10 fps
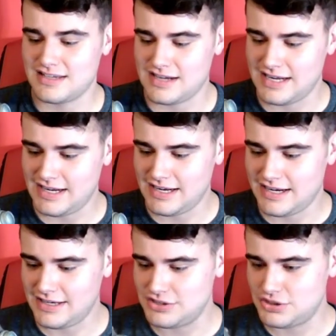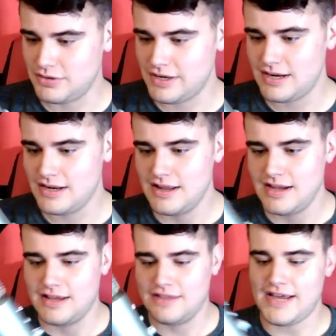I enjoy
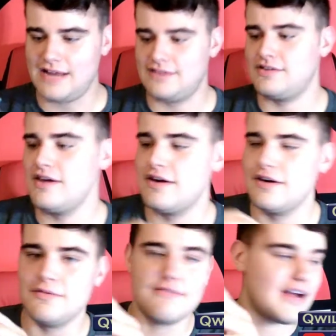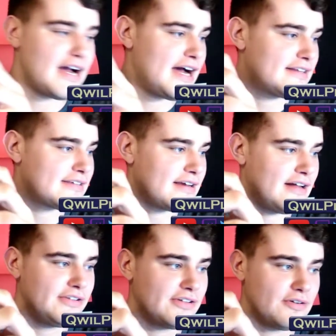that. So here we've got a
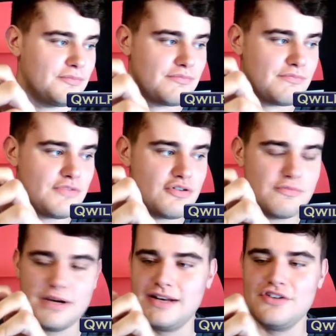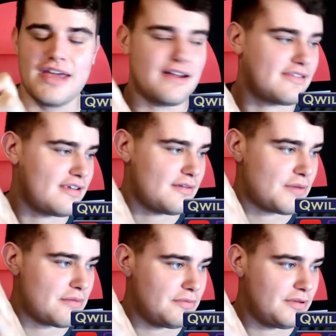little mute button. You can't see it
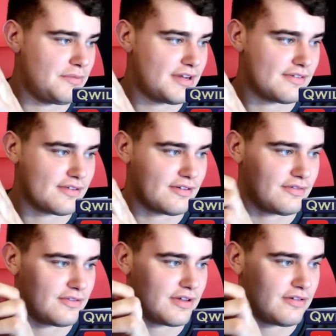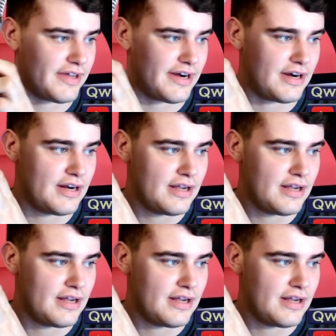probably because of the glare.